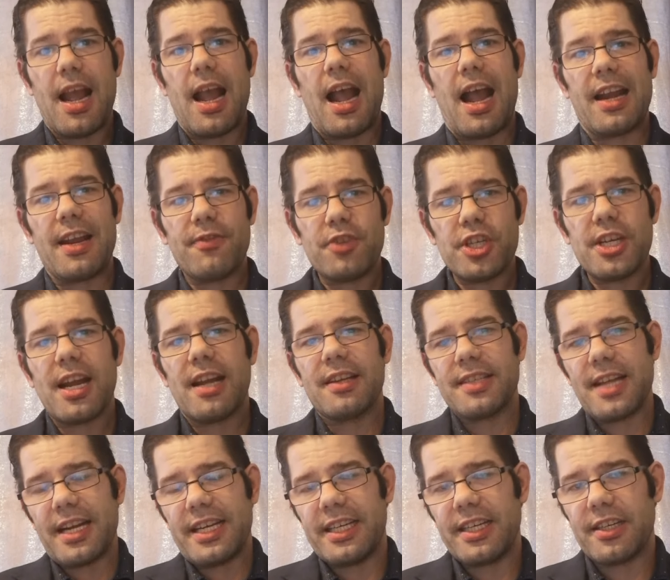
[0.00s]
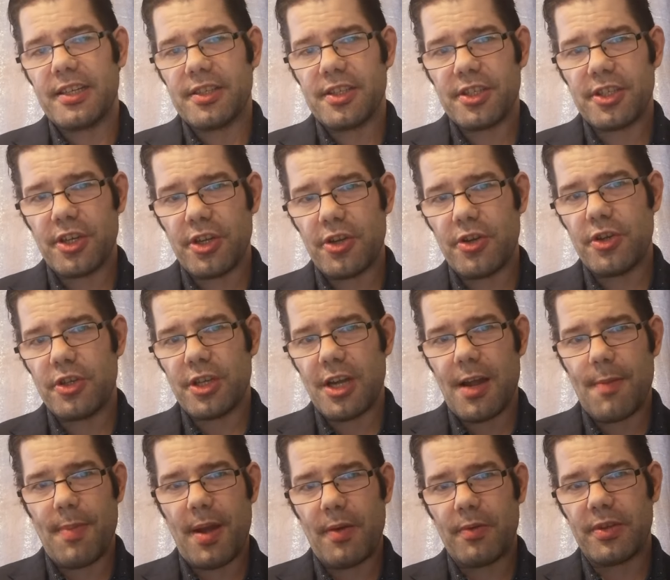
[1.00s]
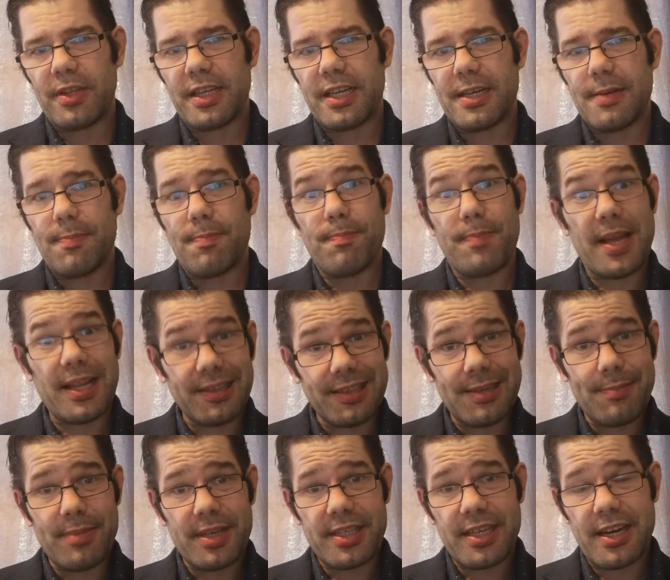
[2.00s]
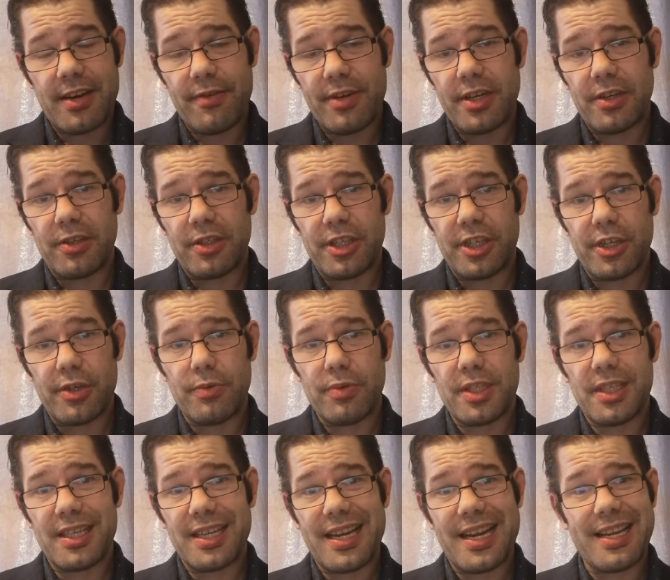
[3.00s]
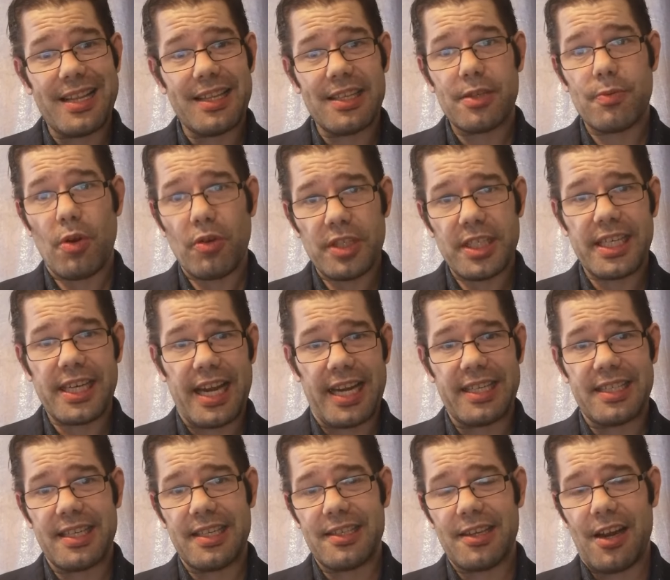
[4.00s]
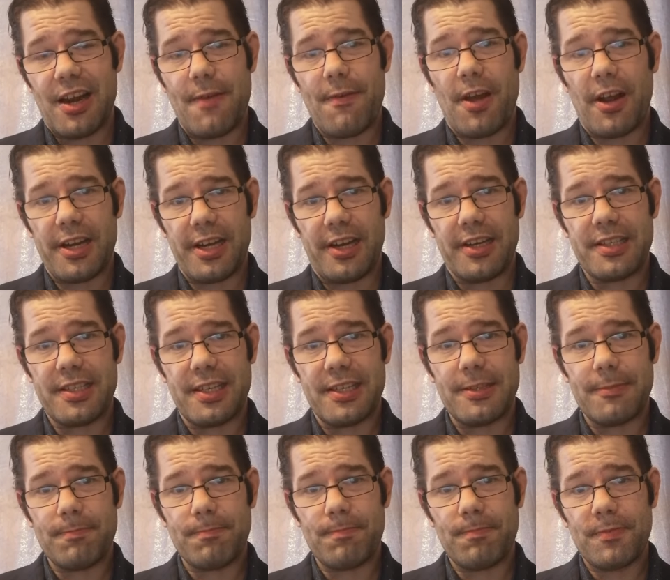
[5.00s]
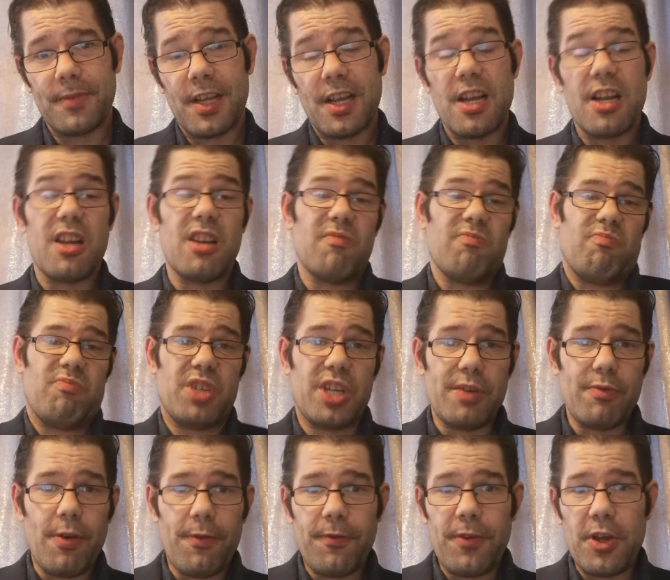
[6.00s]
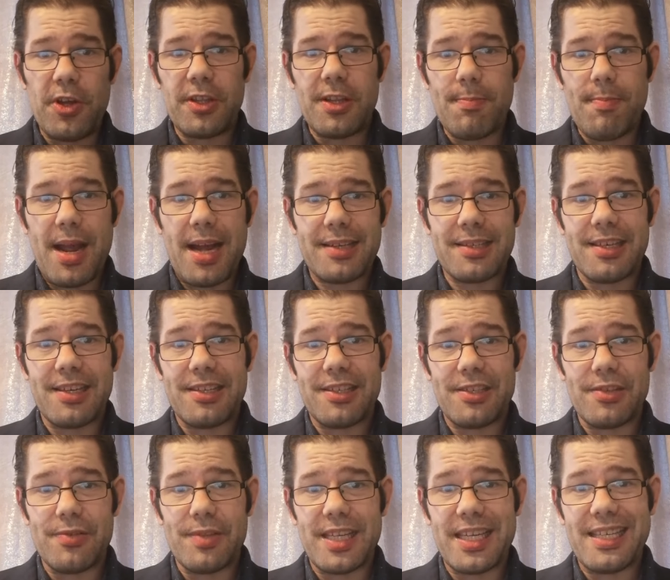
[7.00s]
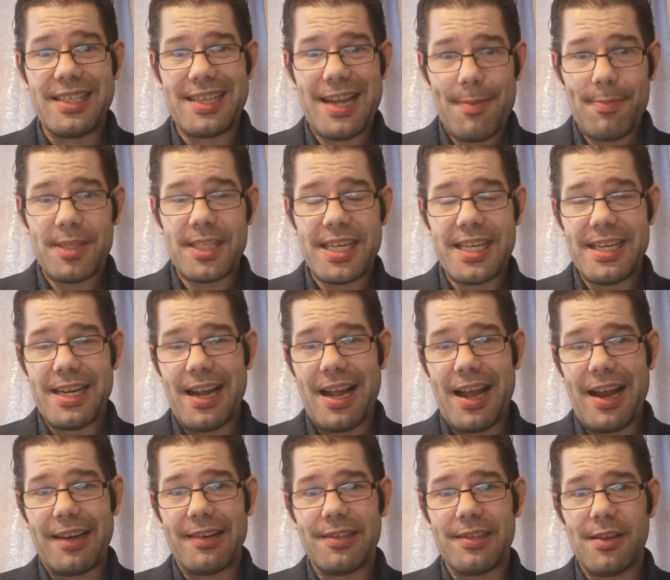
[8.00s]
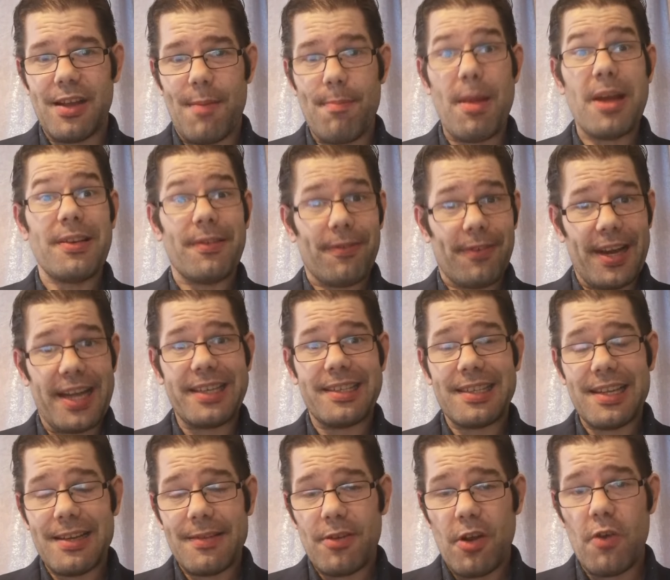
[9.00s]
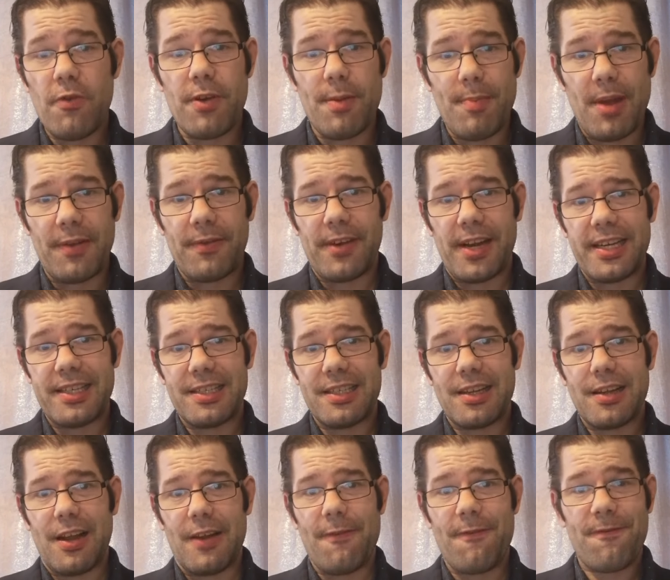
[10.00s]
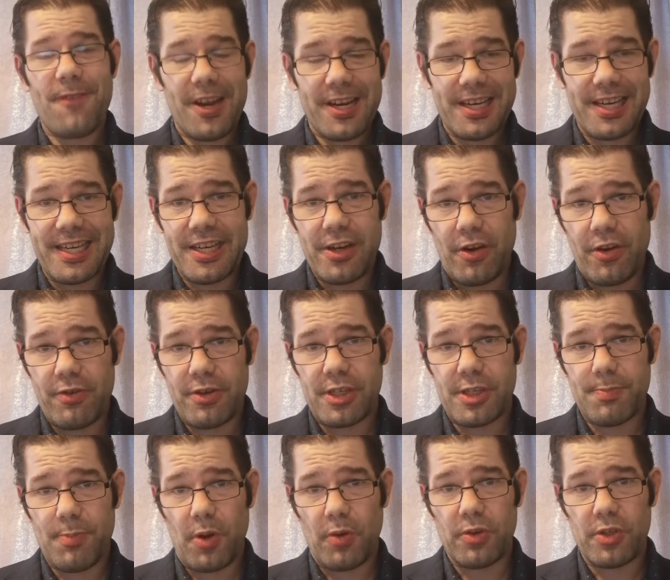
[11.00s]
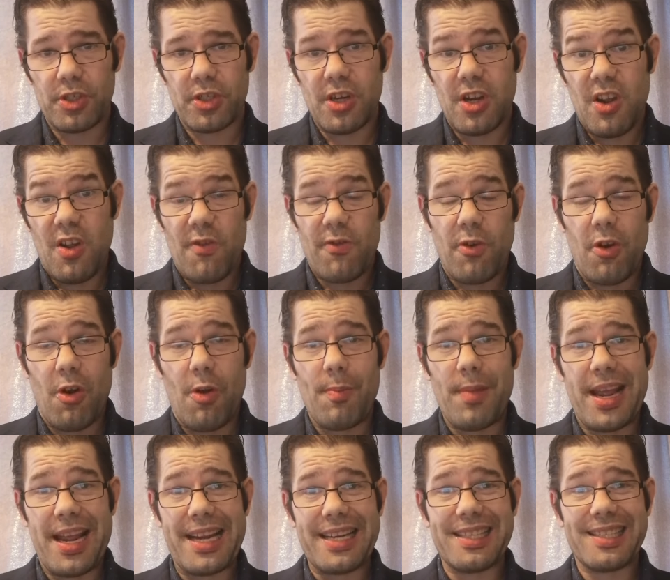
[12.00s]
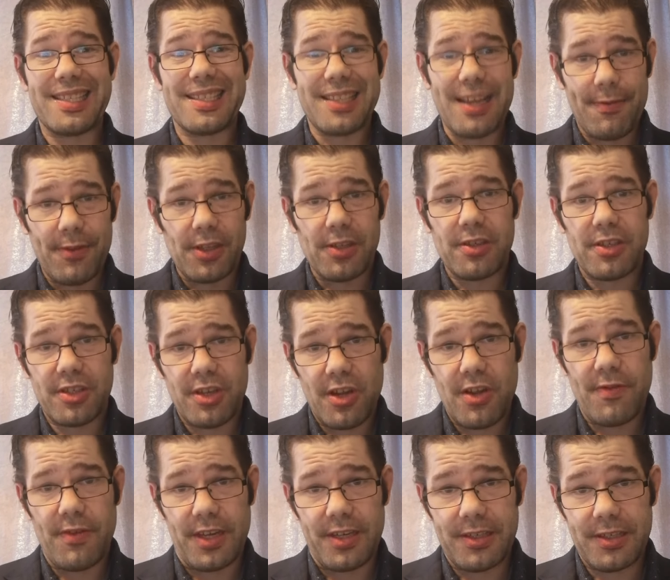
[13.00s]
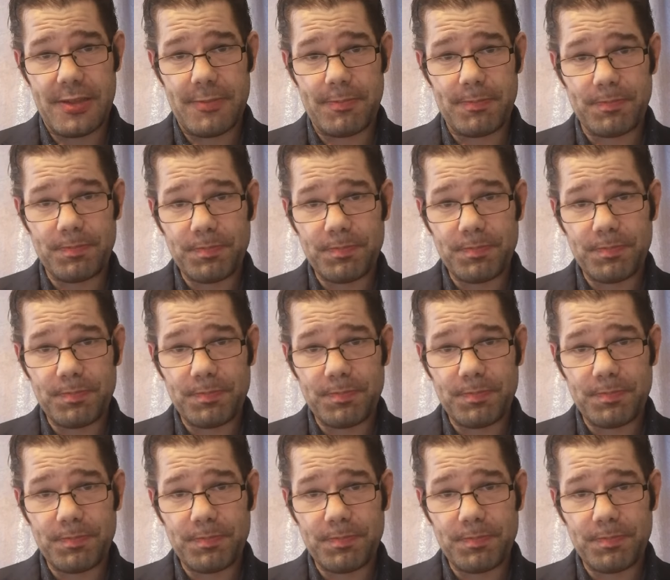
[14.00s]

and if she has any concerns about the building materials used in the Swansea cases I've highlighted. She referred the matter to the deputy, and over a month later, I finally got a response from a civil servant.